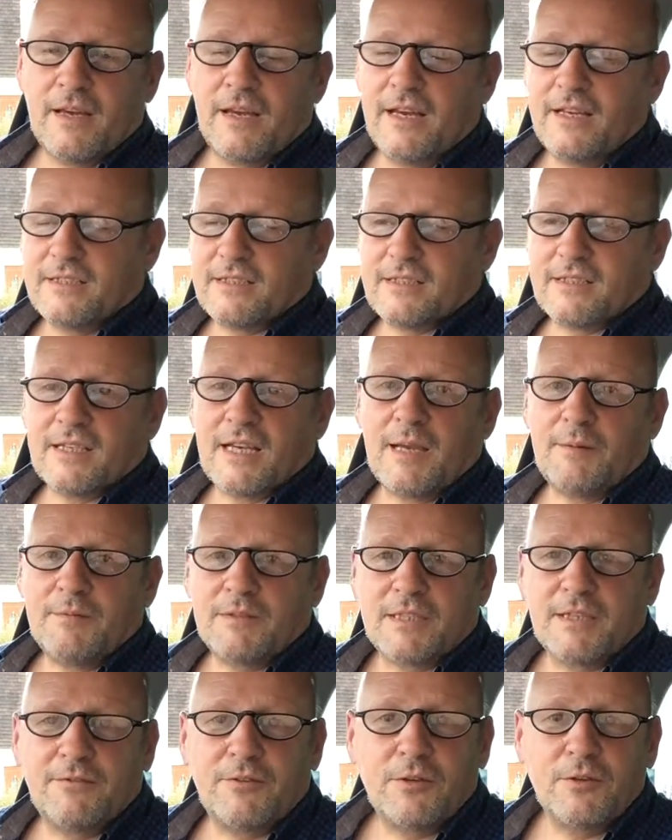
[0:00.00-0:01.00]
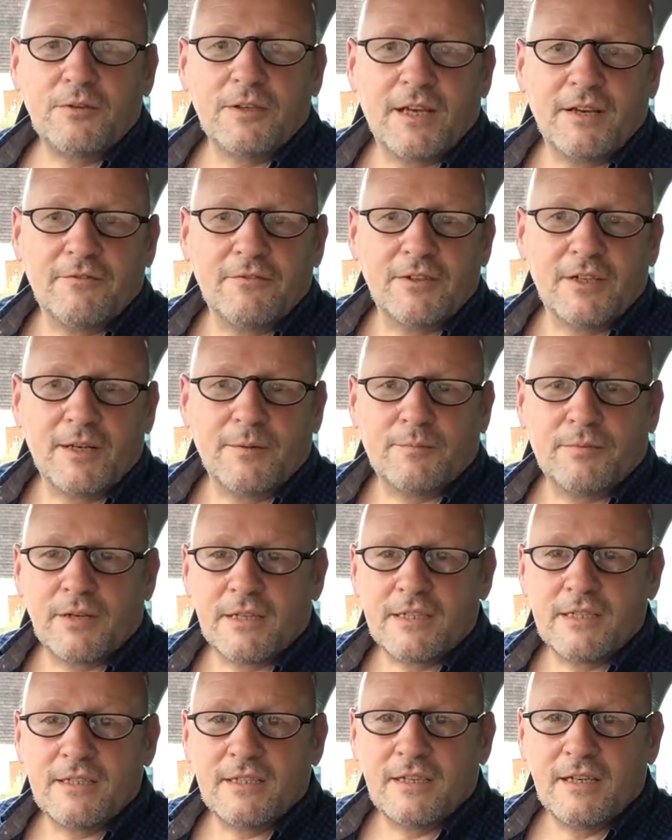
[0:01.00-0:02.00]
It's the same as if you were given a
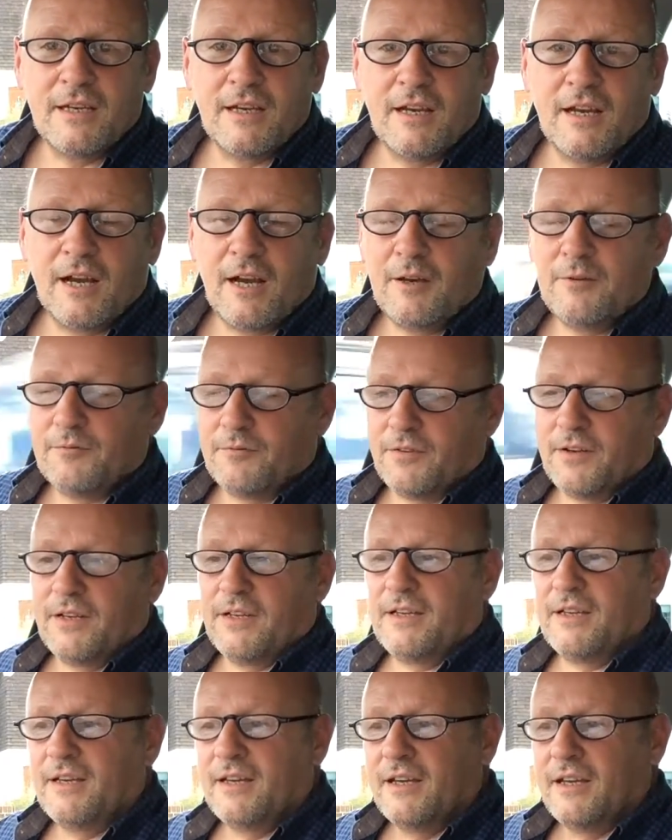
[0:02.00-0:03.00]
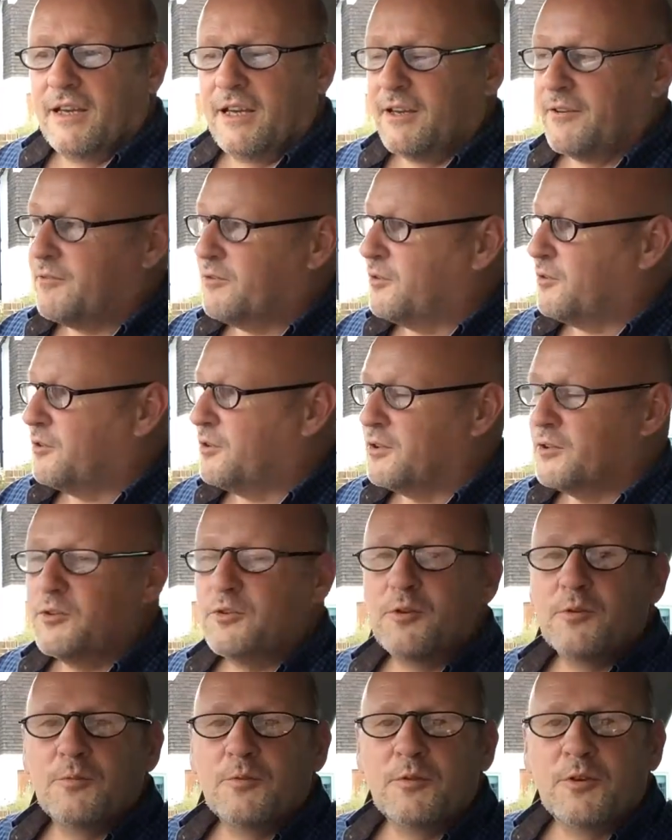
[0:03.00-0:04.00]
present. Hopefully, if you're a
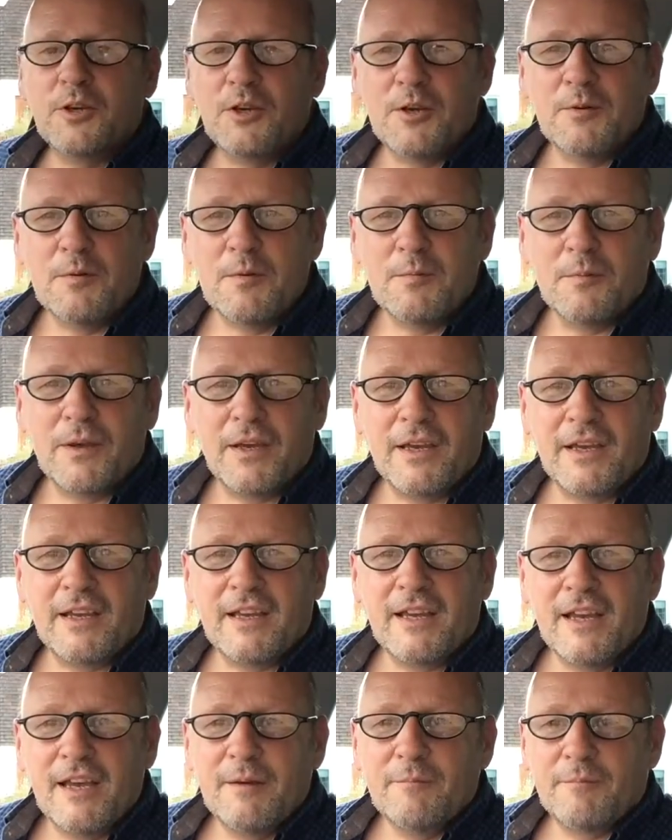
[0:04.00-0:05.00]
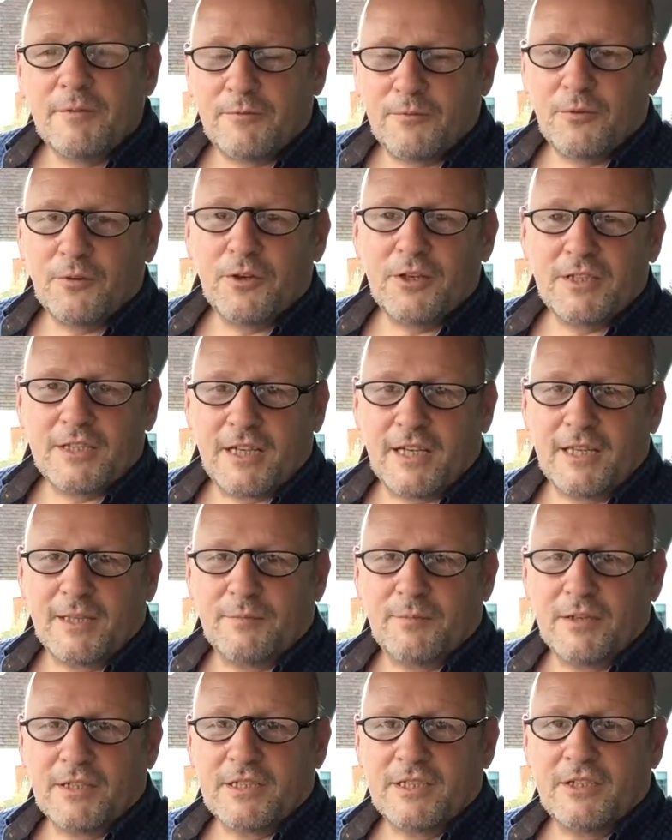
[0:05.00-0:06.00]
normal human being, before you take the
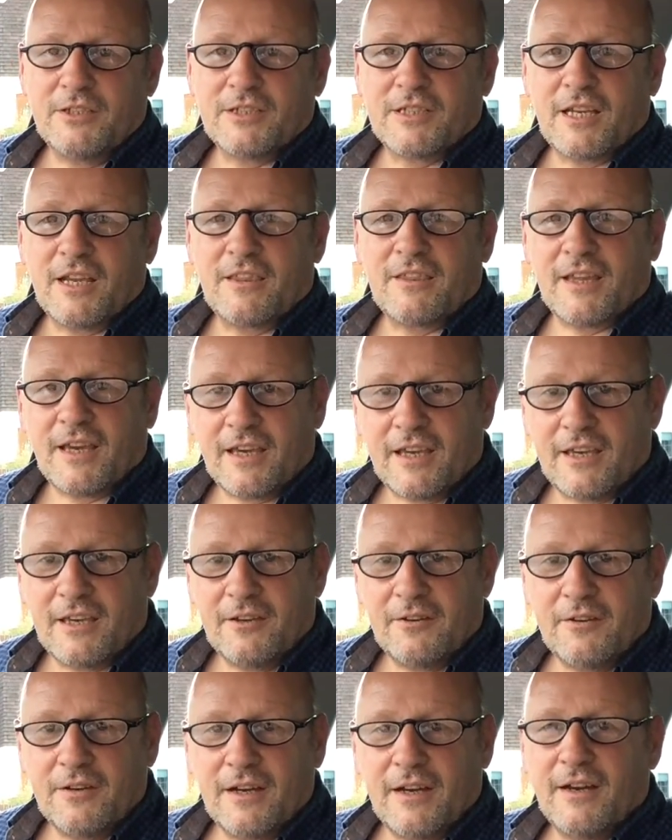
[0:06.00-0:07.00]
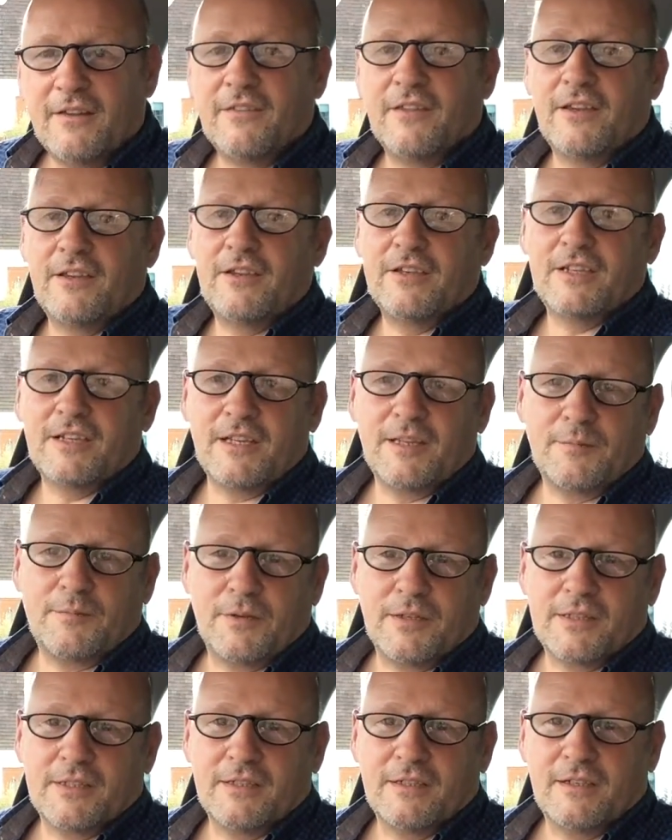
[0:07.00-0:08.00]
present, you say thank you and then you take the
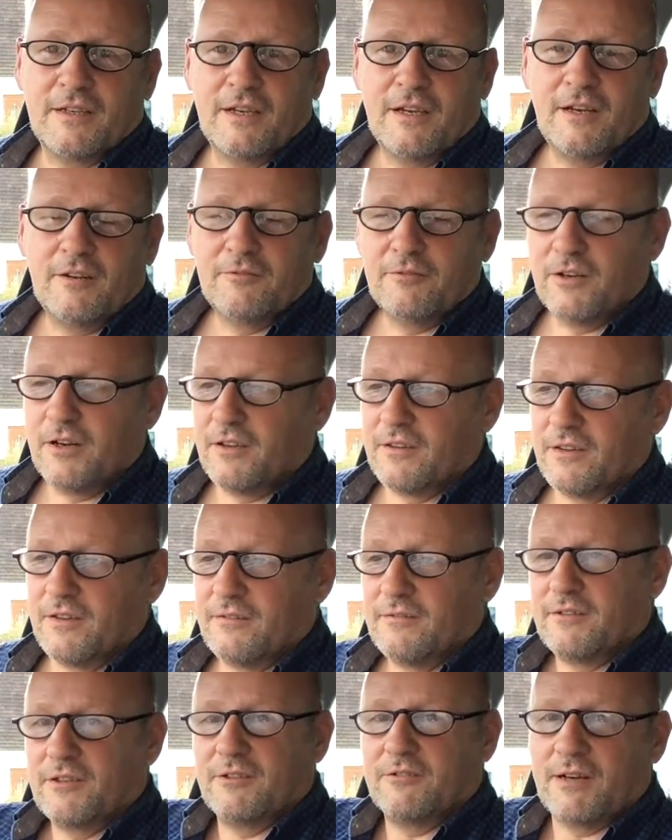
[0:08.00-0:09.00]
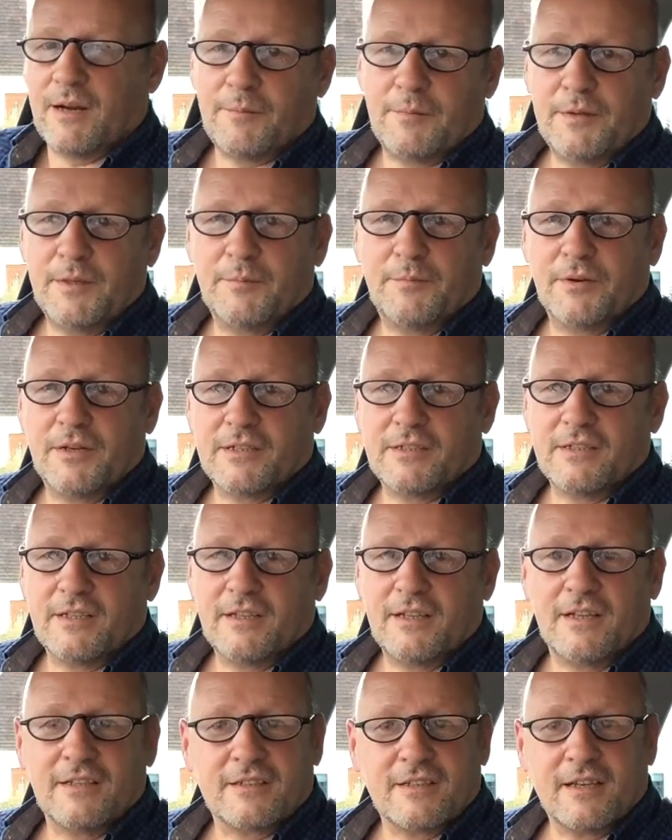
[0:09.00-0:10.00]
present, rather than grabbing the present
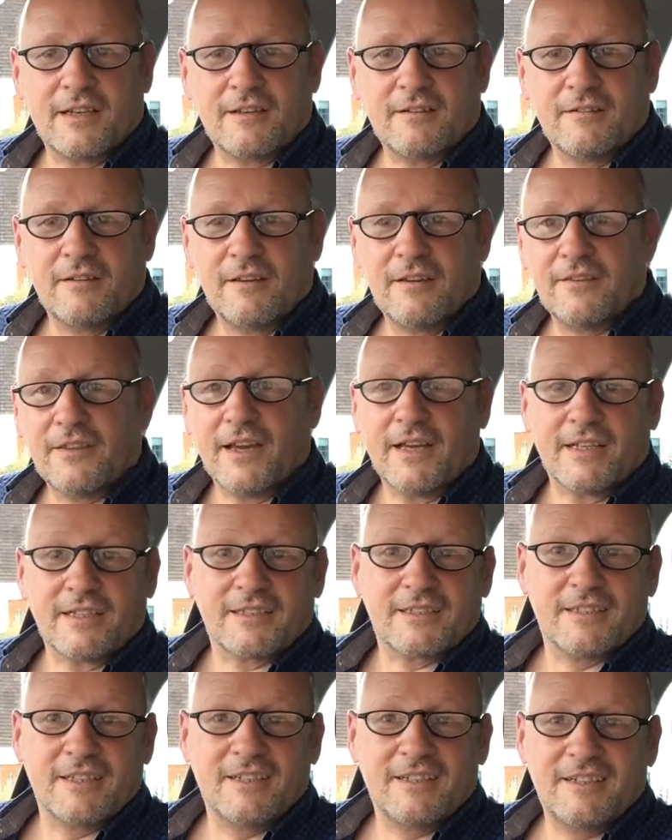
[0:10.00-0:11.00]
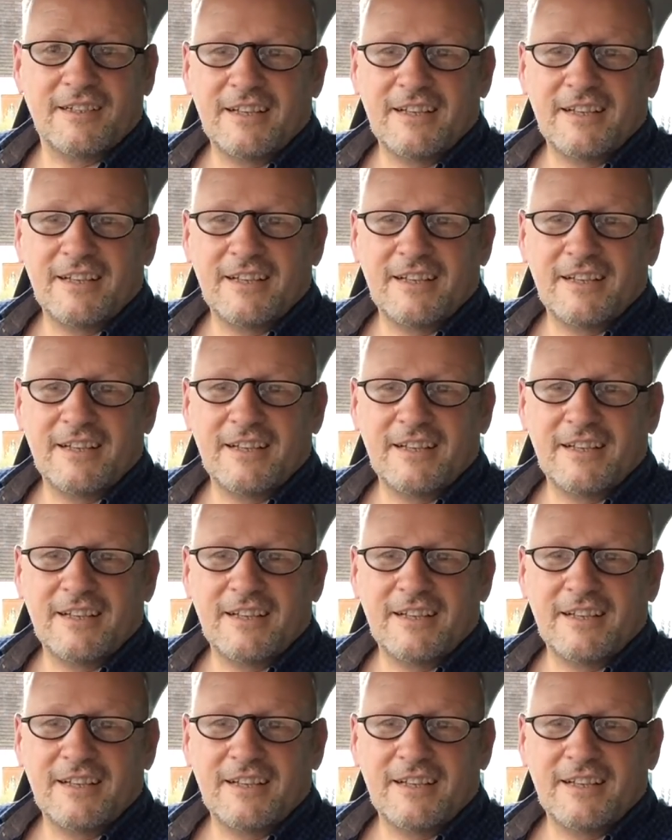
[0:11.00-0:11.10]
and then saying thanks.